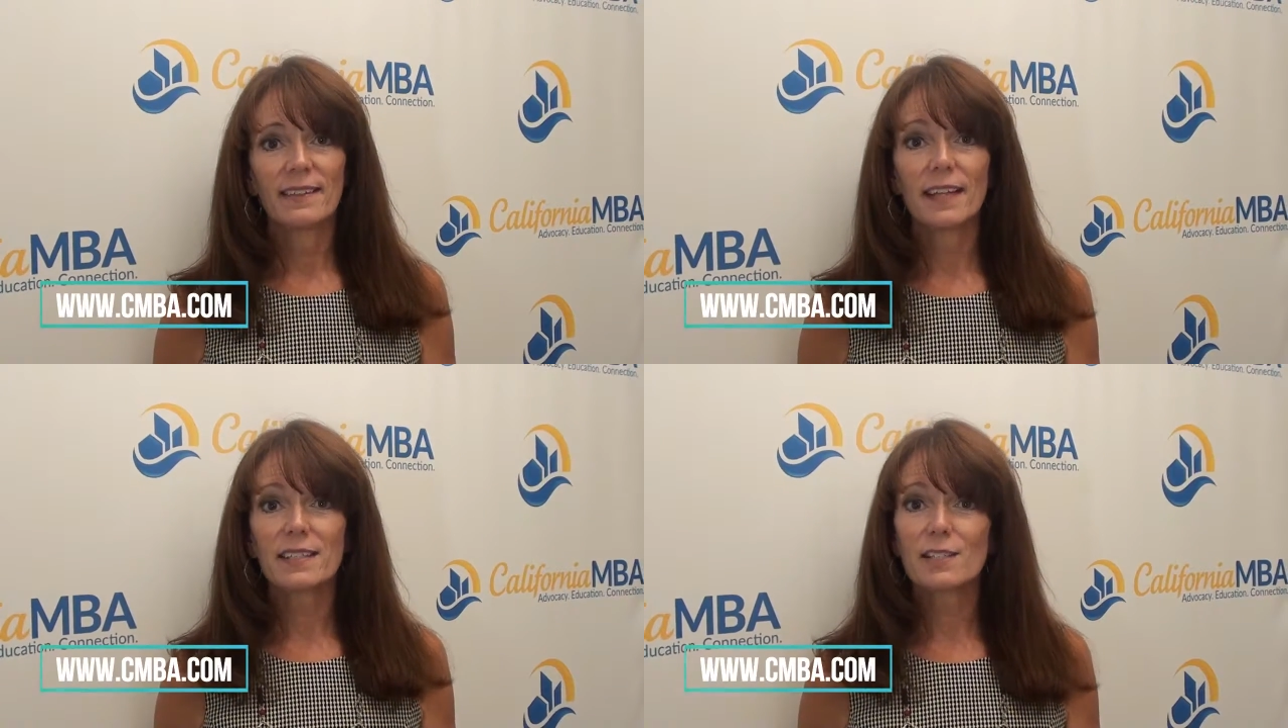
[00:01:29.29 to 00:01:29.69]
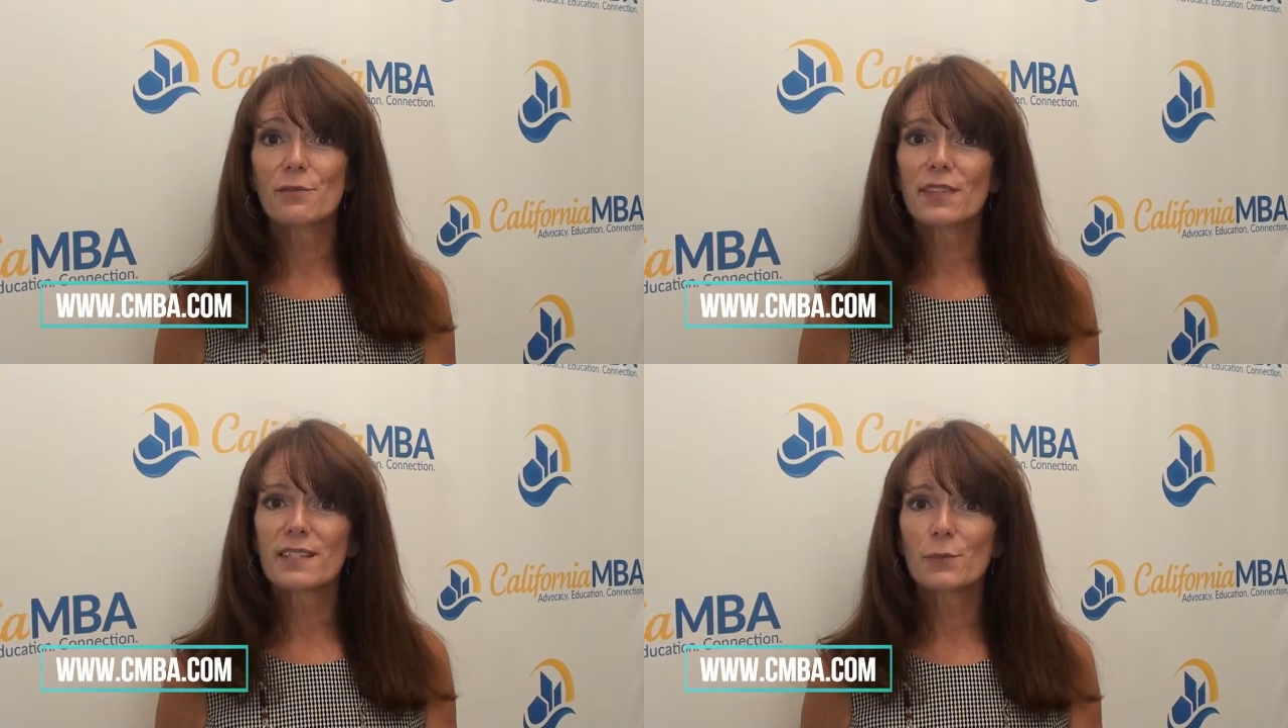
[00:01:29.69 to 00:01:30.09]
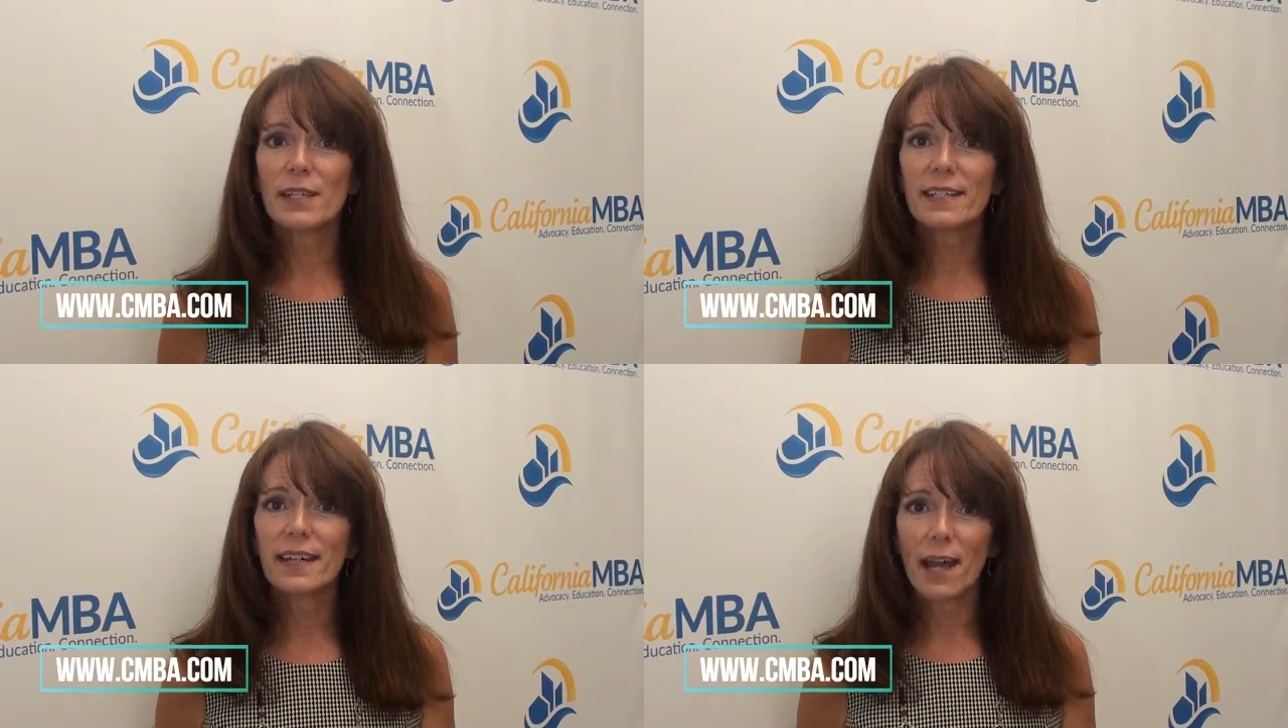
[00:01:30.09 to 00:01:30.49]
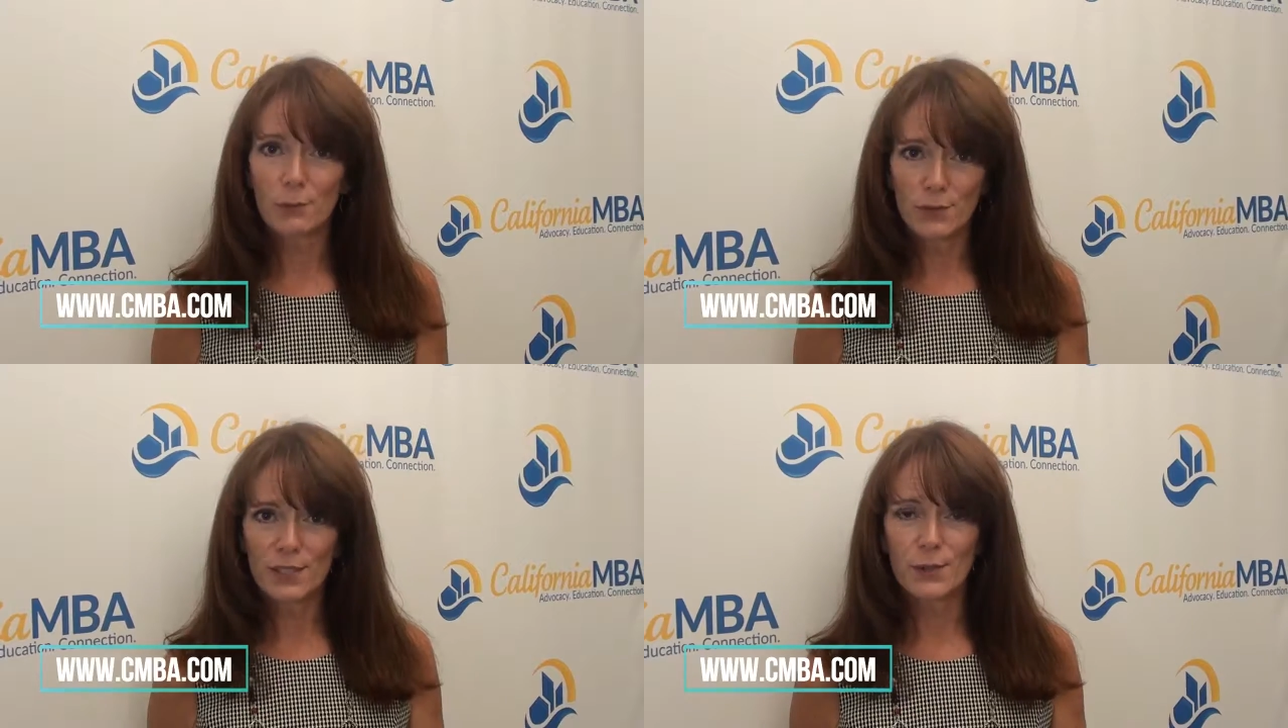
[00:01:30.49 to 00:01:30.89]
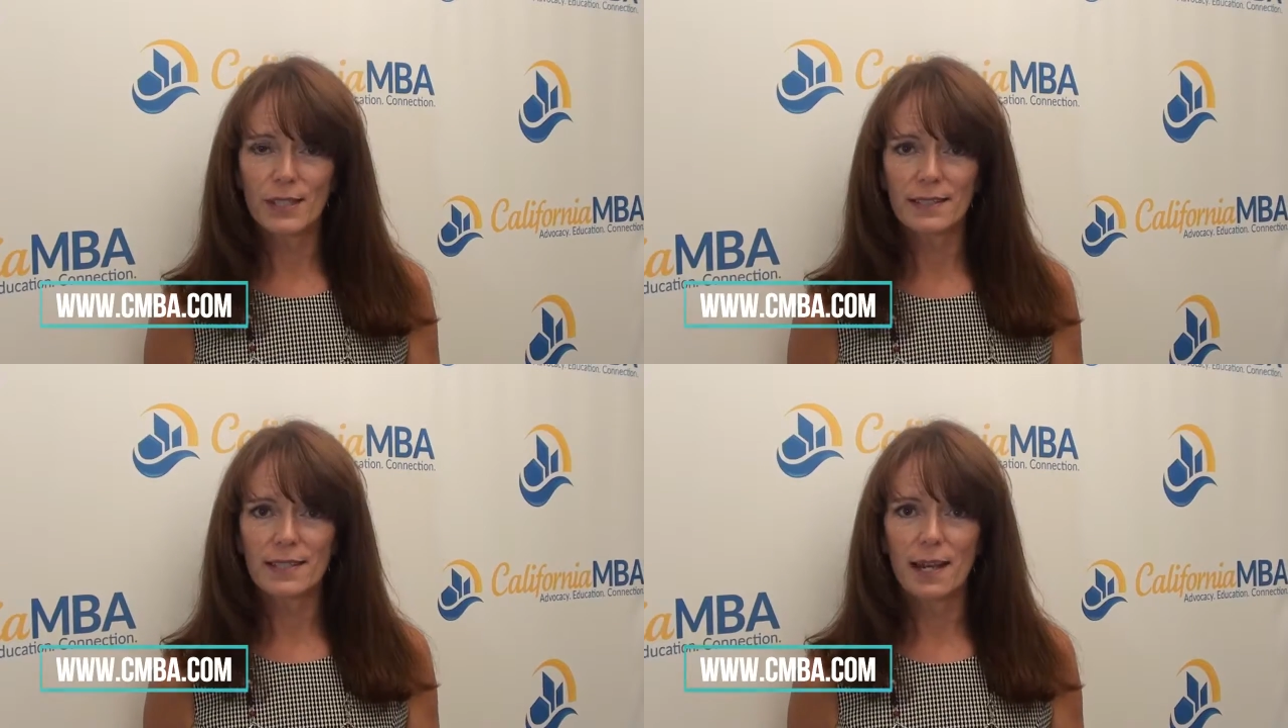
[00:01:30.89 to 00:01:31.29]
That's it for this week, and we'll see you
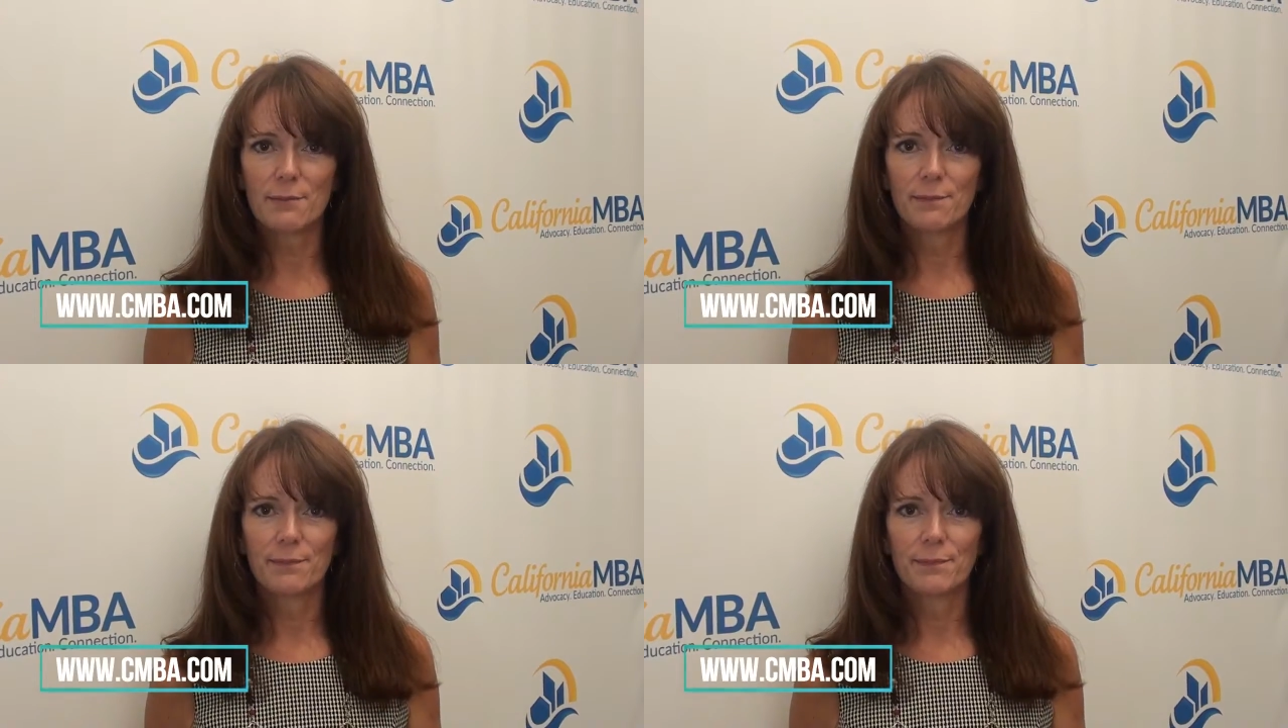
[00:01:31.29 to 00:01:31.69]
next time.